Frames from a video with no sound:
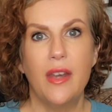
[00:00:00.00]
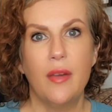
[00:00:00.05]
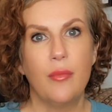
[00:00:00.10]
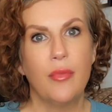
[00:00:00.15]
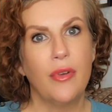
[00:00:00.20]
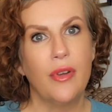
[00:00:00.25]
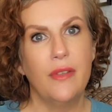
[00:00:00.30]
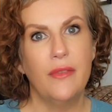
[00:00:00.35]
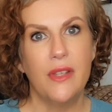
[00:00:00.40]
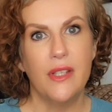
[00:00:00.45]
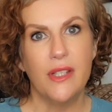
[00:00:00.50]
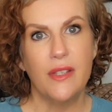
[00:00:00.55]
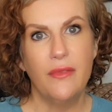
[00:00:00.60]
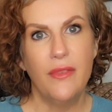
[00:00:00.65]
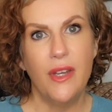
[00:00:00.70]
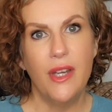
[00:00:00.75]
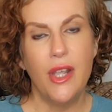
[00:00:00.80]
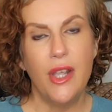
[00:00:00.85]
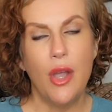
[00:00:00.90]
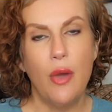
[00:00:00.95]
in a previous
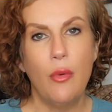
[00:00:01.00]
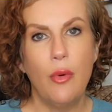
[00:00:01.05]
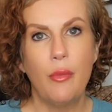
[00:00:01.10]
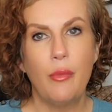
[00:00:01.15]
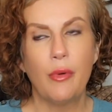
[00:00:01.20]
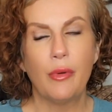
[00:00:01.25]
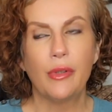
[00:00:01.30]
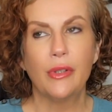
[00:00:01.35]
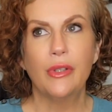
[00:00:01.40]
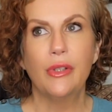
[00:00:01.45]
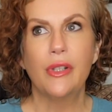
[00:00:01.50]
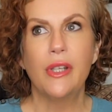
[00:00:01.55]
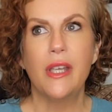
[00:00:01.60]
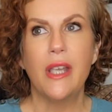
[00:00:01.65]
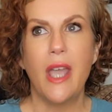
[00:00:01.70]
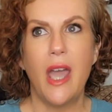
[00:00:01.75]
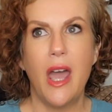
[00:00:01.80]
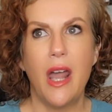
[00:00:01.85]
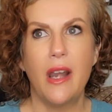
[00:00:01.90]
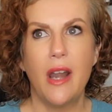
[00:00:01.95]
video when we were
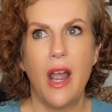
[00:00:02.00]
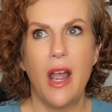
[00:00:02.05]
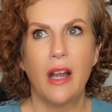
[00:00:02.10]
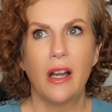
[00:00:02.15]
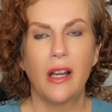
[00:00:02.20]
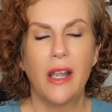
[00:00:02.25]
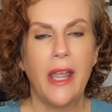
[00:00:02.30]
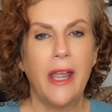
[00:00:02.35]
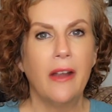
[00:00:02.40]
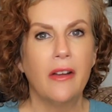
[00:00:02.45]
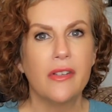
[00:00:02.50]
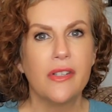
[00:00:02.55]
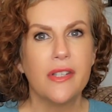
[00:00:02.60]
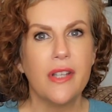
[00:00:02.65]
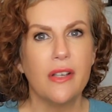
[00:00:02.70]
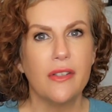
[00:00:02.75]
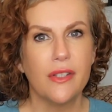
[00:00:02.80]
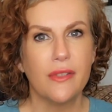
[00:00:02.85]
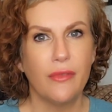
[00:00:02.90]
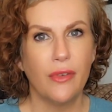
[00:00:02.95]
looking at our
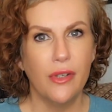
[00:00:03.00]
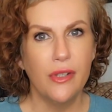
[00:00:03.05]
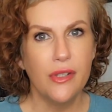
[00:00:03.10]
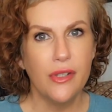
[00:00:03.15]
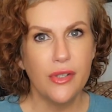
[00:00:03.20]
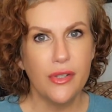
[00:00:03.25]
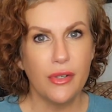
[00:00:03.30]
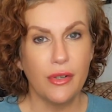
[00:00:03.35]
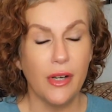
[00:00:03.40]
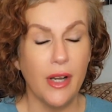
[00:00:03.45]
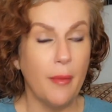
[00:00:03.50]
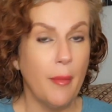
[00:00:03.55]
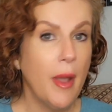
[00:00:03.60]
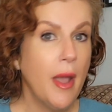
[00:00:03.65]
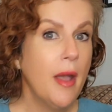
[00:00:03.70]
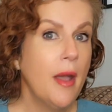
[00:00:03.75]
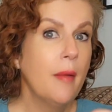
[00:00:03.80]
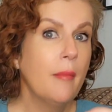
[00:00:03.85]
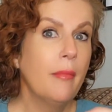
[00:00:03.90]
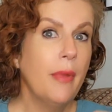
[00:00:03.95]
carousels for Instagram.
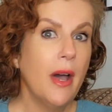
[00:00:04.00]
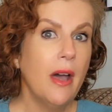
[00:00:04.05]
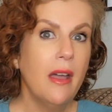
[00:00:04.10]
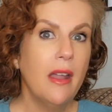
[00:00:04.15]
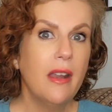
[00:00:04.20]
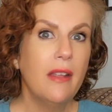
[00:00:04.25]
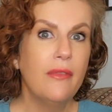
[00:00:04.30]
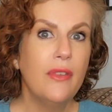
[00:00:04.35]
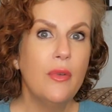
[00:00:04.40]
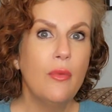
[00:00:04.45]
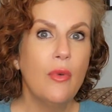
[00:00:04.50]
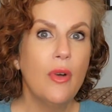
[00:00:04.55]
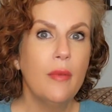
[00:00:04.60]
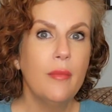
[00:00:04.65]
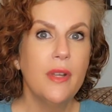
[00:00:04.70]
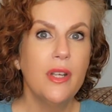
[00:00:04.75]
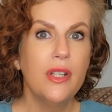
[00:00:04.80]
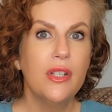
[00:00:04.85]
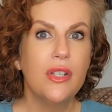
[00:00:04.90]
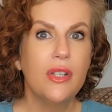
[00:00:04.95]
But if you
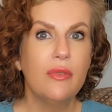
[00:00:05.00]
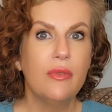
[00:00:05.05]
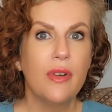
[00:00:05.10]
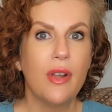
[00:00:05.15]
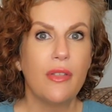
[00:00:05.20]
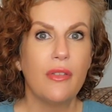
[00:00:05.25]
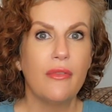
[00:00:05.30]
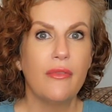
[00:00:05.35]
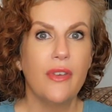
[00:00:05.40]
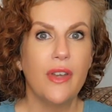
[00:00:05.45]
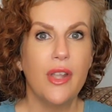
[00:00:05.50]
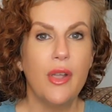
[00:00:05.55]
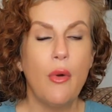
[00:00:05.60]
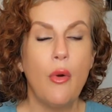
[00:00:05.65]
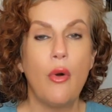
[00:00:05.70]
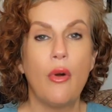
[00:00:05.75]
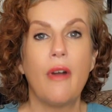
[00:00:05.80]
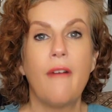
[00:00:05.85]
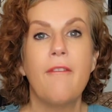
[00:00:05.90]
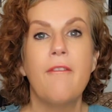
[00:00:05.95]
want me to do another video
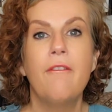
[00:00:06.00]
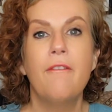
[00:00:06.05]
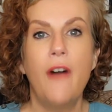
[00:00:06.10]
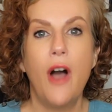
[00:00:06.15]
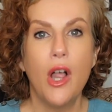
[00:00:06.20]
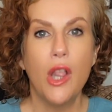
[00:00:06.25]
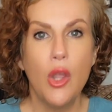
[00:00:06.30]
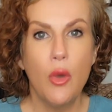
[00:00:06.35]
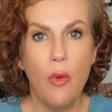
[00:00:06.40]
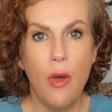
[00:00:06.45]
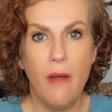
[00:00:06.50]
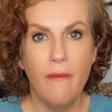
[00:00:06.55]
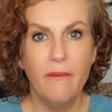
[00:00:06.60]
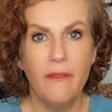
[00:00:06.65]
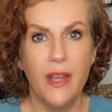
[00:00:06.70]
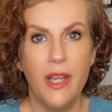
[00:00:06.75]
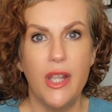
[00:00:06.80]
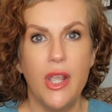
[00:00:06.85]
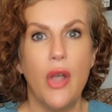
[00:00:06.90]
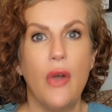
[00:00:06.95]
or a follow-on
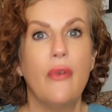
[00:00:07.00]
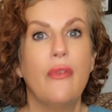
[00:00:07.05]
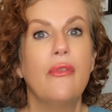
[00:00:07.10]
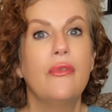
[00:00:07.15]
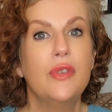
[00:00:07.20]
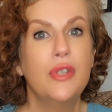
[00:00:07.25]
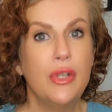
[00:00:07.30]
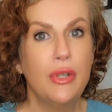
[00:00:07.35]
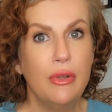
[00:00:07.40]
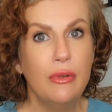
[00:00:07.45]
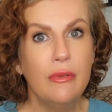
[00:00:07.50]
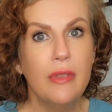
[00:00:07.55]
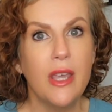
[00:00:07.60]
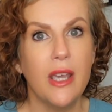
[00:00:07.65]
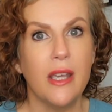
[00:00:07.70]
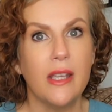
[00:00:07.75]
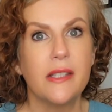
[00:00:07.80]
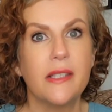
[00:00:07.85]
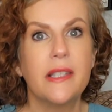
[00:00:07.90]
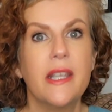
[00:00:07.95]
video to
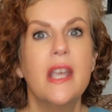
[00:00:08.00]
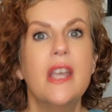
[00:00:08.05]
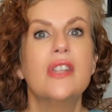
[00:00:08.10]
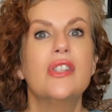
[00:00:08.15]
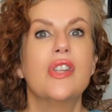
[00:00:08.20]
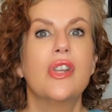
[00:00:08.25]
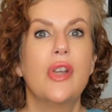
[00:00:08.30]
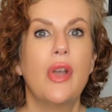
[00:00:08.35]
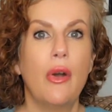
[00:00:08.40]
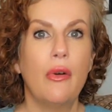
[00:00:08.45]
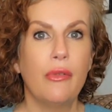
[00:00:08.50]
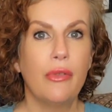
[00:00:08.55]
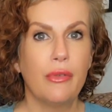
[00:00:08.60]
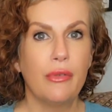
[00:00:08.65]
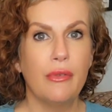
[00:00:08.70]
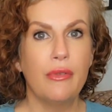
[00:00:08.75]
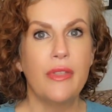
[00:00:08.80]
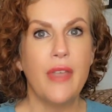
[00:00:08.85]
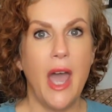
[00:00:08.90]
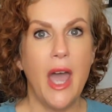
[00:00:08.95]
this to go
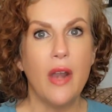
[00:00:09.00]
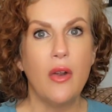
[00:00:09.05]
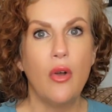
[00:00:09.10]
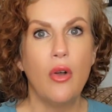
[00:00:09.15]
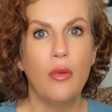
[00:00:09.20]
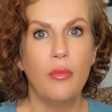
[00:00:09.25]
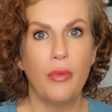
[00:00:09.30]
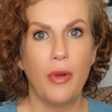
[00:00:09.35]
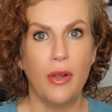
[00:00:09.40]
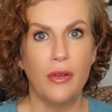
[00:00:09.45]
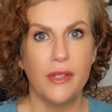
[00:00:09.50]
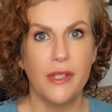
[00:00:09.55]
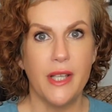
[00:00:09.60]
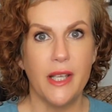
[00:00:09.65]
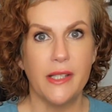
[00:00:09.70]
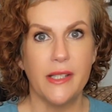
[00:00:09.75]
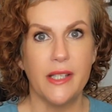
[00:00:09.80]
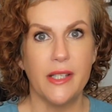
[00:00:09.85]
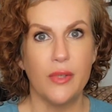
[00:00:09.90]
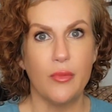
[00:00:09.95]
through that whole
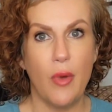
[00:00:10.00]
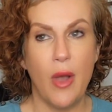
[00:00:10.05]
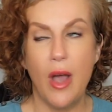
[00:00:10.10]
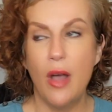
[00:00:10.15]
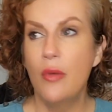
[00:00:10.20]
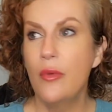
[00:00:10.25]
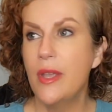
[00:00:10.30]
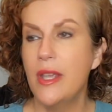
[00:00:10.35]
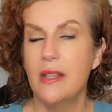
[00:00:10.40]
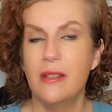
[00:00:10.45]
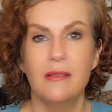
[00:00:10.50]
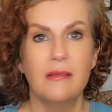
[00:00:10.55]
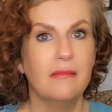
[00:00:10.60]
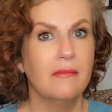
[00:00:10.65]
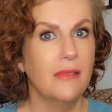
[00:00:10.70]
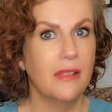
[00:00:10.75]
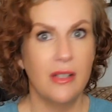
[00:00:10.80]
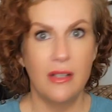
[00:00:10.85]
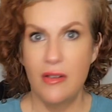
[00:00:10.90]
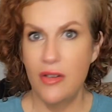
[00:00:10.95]
process as well,
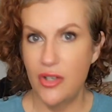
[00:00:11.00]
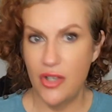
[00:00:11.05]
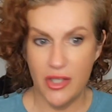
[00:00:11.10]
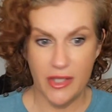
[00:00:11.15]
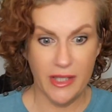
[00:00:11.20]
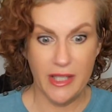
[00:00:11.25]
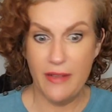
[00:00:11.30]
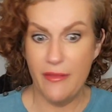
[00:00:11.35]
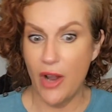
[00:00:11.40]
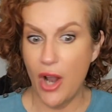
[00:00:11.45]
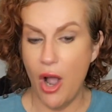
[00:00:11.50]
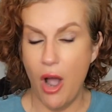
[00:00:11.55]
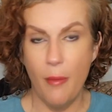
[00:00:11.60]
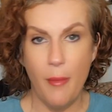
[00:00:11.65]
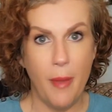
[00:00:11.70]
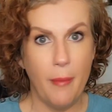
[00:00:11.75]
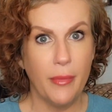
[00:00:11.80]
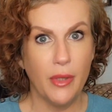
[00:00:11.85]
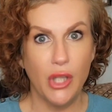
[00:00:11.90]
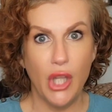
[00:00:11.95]
you just leave a
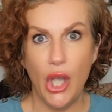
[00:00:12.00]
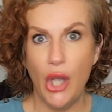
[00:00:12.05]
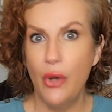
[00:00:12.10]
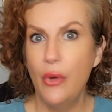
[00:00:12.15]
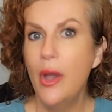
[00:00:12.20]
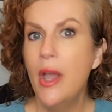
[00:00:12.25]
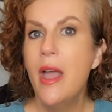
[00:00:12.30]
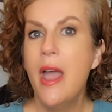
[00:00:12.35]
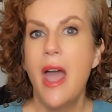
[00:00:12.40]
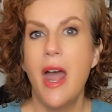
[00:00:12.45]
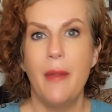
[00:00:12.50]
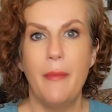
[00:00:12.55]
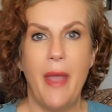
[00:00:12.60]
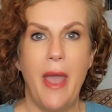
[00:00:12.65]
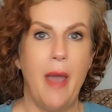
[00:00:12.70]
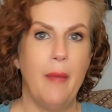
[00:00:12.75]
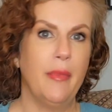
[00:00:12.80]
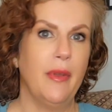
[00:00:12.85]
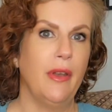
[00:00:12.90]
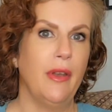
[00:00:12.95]
comment below, and I'm
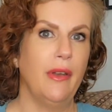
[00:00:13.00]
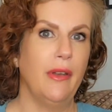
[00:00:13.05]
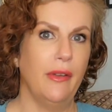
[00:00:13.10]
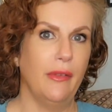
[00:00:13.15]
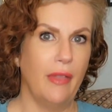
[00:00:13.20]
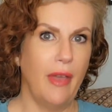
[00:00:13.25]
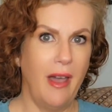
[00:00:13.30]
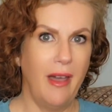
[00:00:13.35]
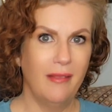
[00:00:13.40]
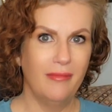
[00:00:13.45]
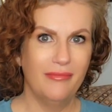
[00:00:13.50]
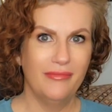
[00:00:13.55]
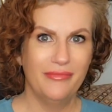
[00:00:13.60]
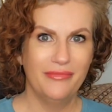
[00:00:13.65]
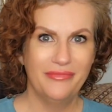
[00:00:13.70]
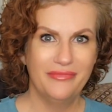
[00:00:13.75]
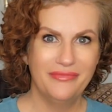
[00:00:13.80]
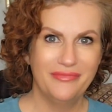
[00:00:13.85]
happy to do that.